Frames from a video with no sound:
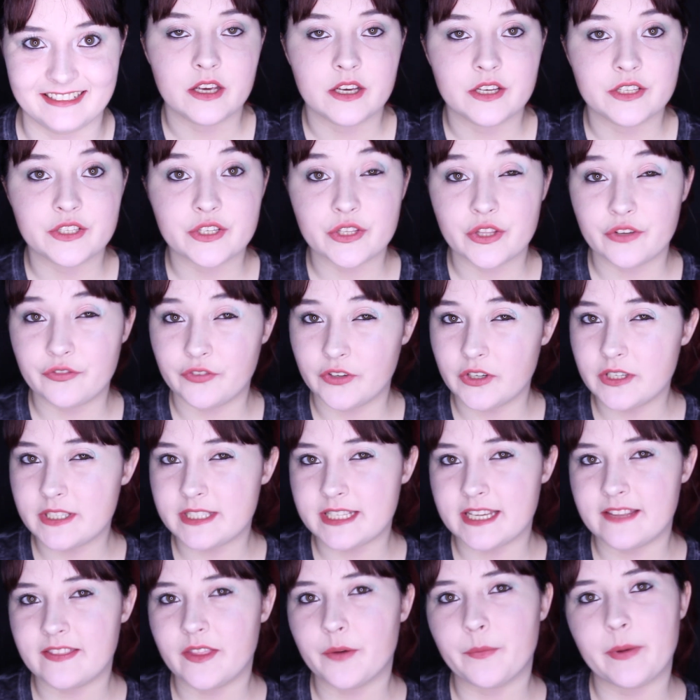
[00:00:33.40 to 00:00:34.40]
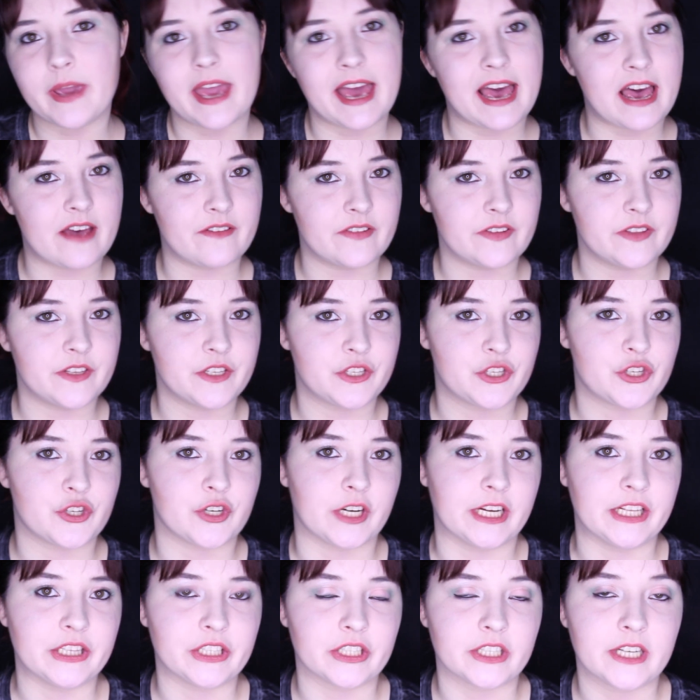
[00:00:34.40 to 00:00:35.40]
So the first scene that we have in this
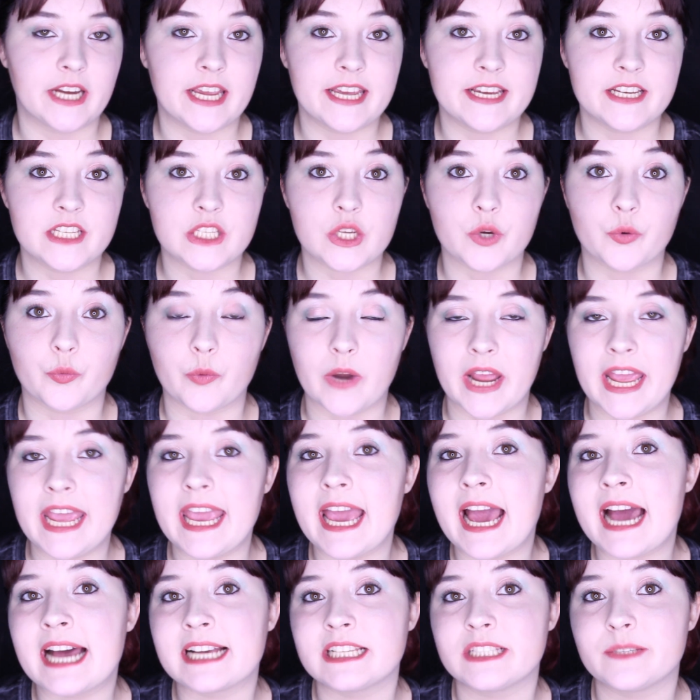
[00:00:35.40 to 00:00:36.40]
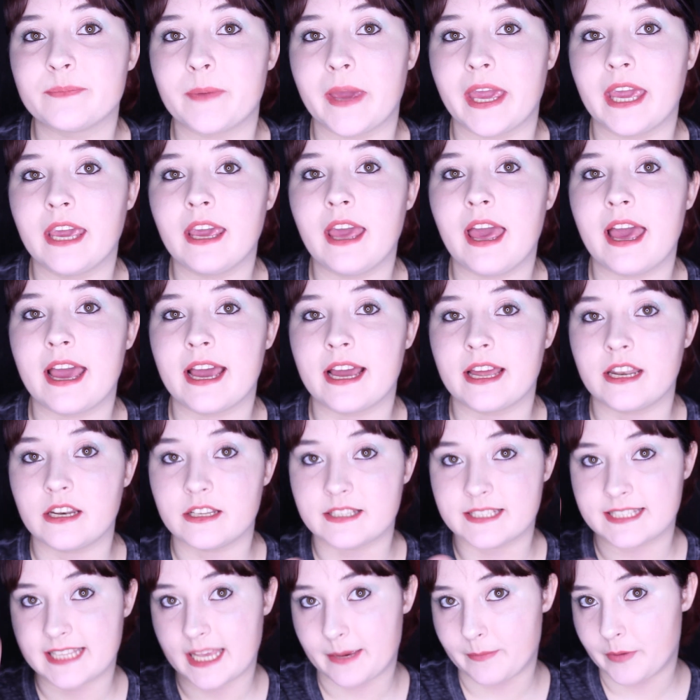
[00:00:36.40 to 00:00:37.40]
trailer is Rey gasping
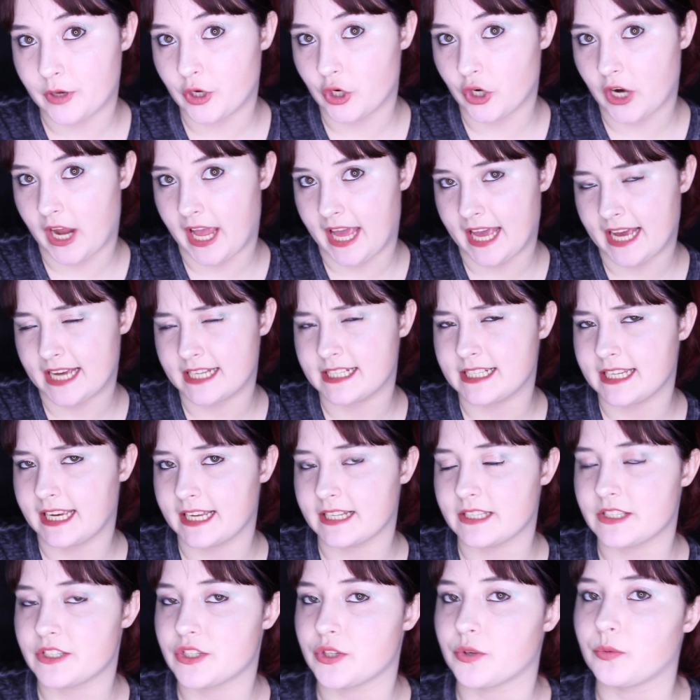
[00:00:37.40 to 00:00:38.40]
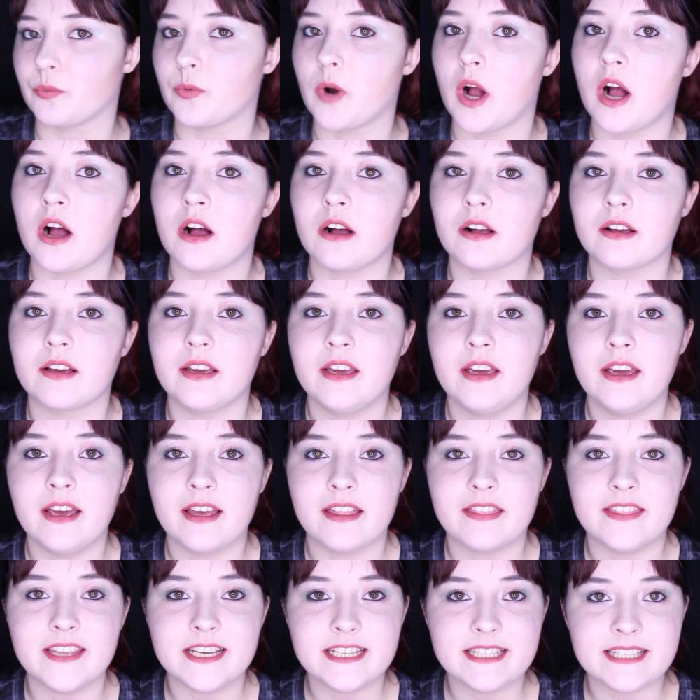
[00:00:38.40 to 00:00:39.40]
and slamming her hand against a rock.
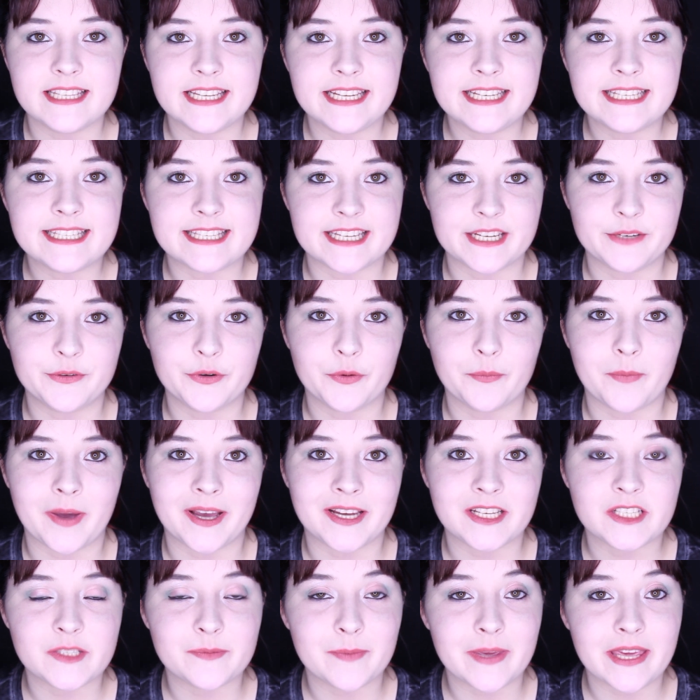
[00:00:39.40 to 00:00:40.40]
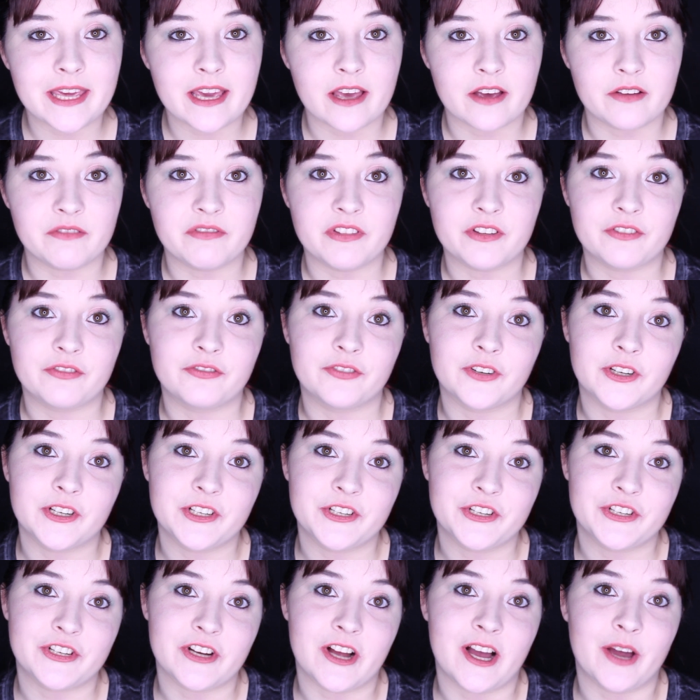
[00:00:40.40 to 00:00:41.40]
This scene did remind me of the
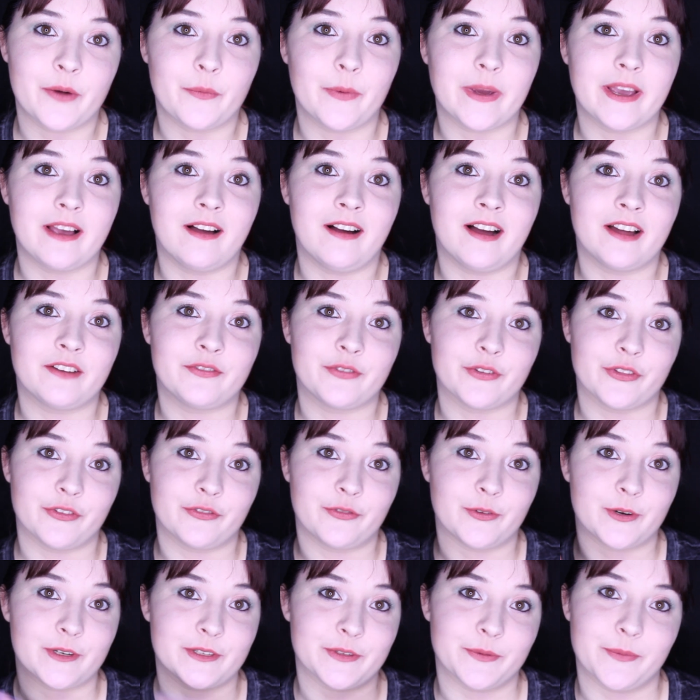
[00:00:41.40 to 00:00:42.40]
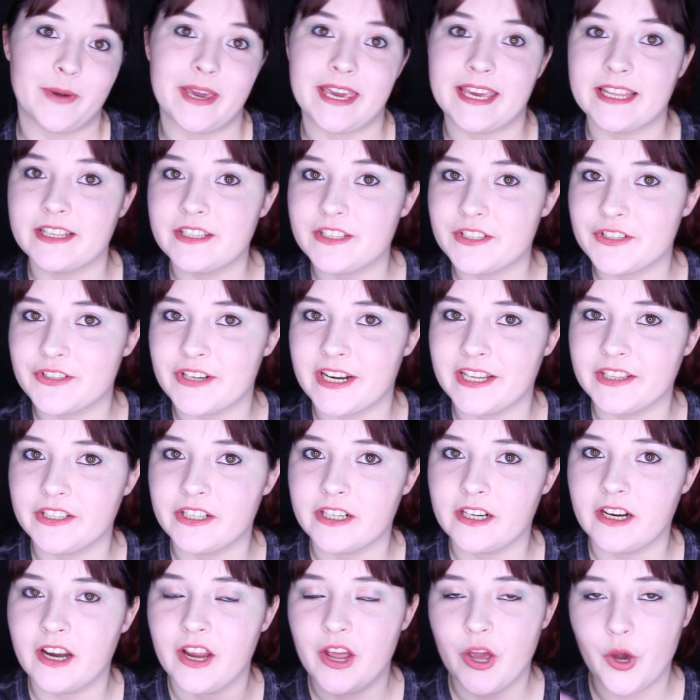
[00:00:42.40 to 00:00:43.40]
first shot we got for the Force Awakens
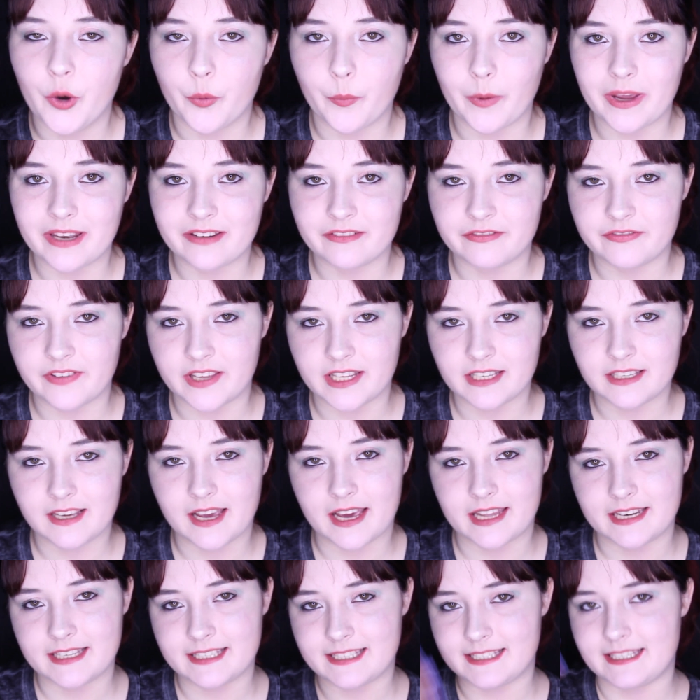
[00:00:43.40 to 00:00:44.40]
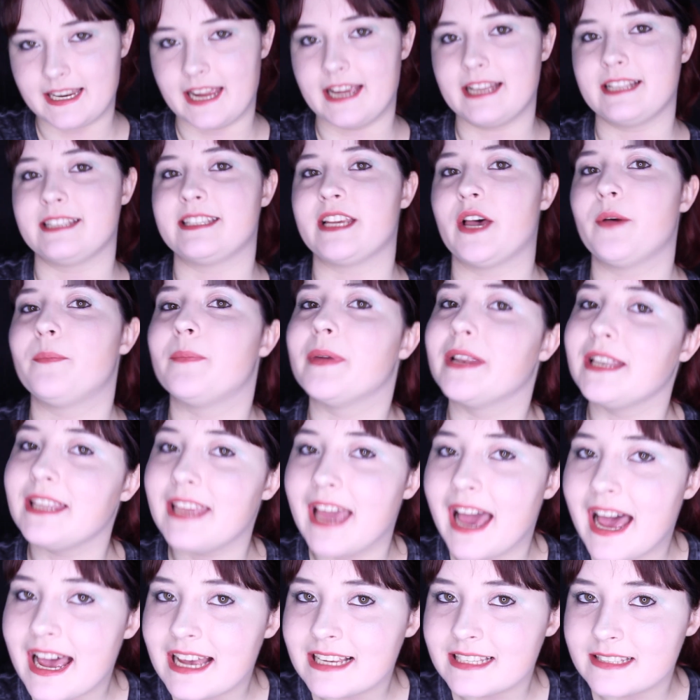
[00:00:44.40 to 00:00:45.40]
trailer, when Finn kind of stands up and
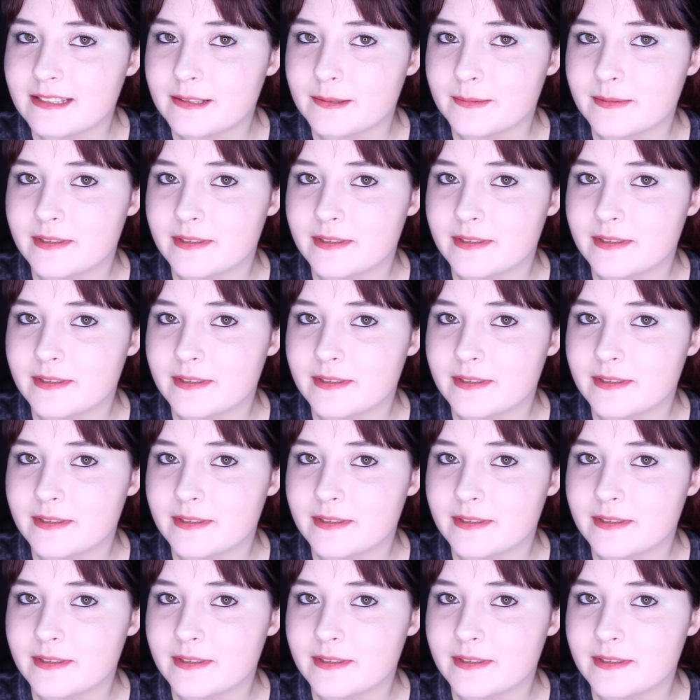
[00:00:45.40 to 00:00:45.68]
gasps.